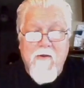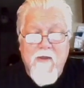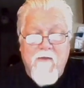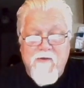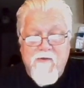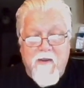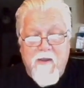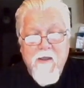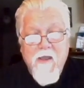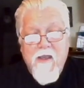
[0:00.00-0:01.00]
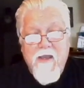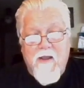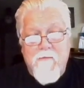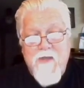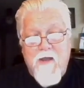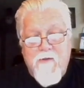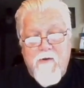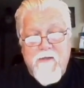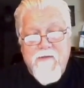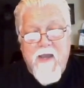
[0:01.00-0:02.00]
I don't have to take it. He comes out there
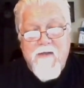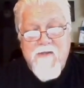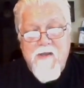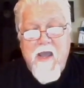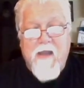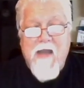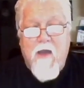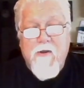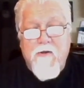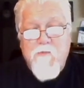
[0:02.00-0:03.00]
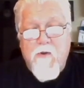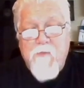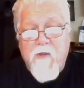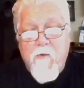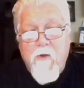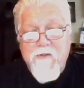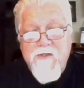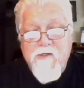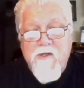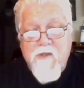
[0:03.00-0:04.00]
and attacks the knight. Now, here's one thing we want to
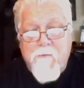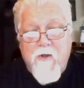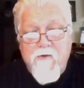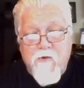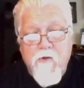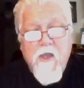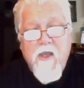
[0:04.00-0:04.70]
suggest up there, too.